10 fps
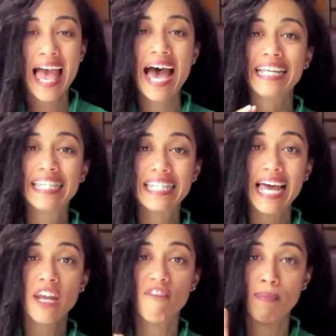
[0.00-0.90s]
And
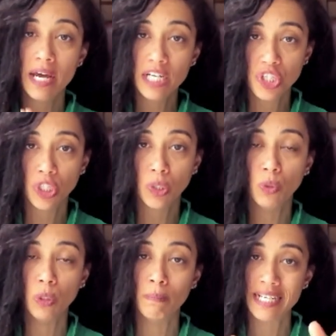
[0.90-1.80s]
instead of punishing your
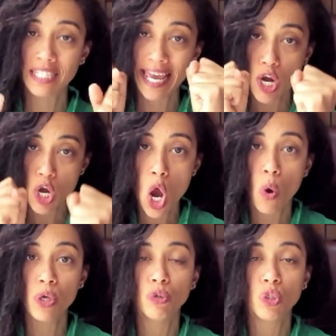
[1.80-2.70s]
womb by saying, no,
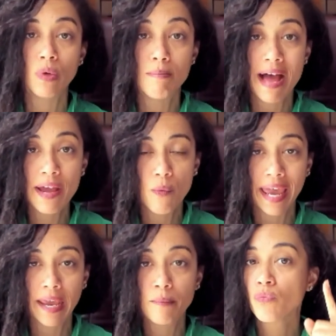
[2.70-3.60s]
you'll do it my
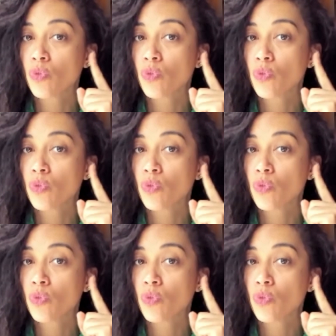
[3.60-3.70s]
way,